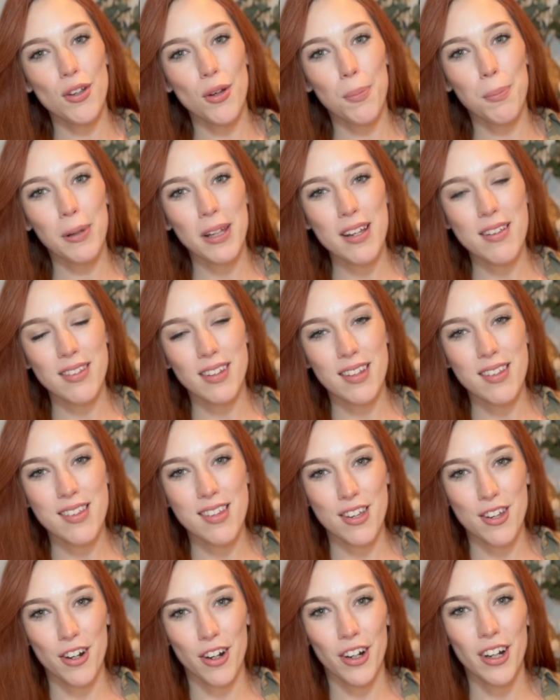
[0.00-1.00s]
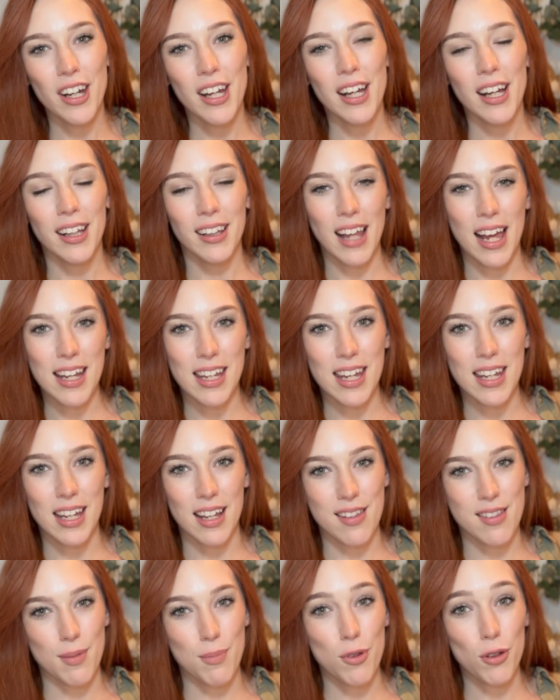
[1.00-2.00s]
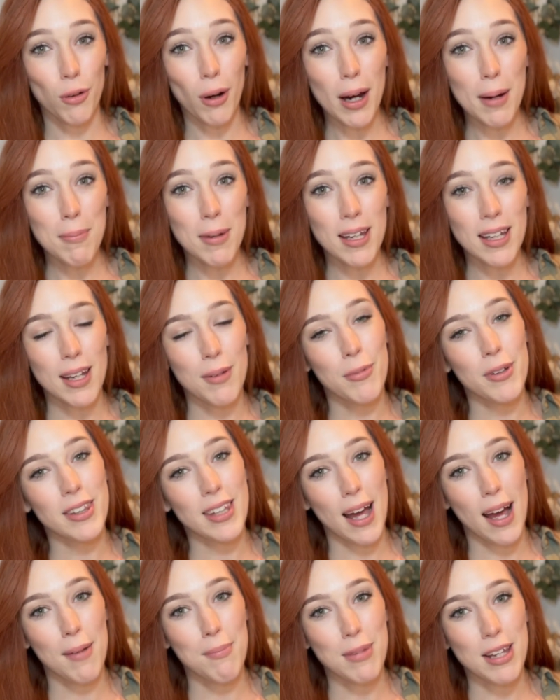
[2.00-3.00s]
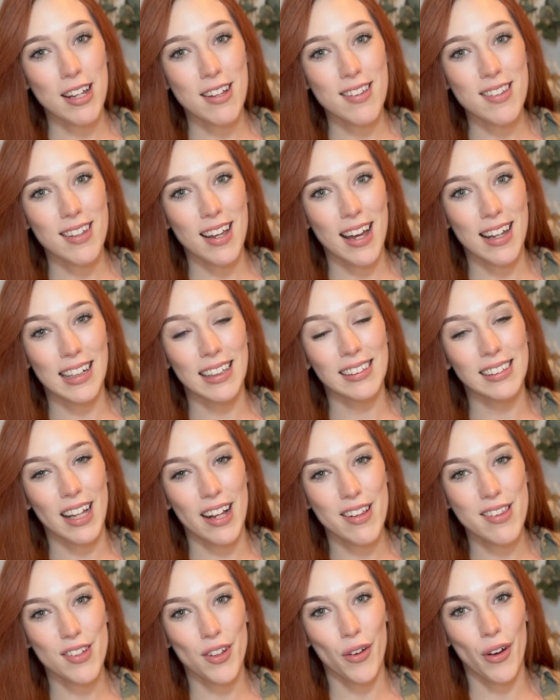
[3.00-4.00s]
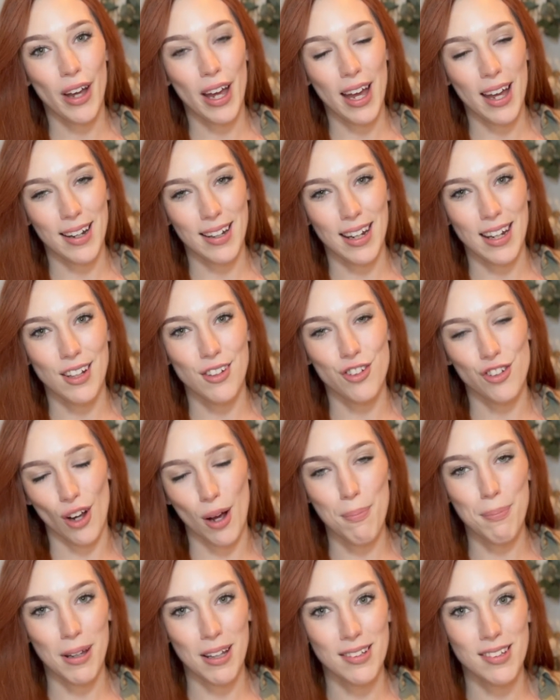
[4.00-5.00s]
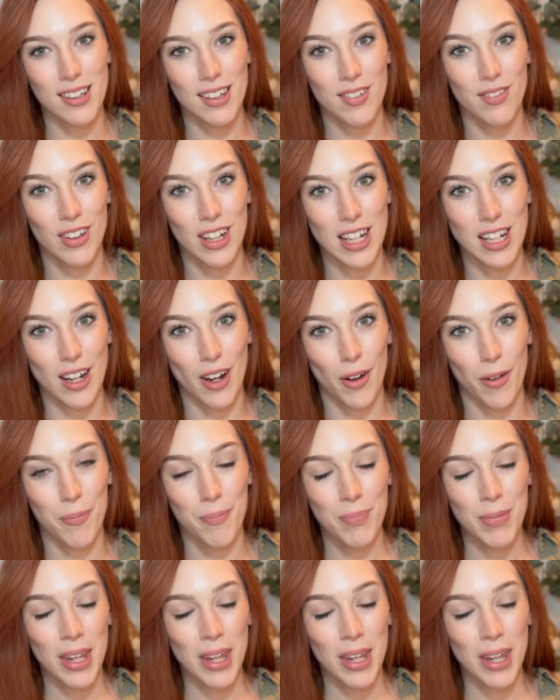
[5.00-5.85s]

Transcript: please consider liking and subscribing. And with that being said, let's go ahead and jump into the video.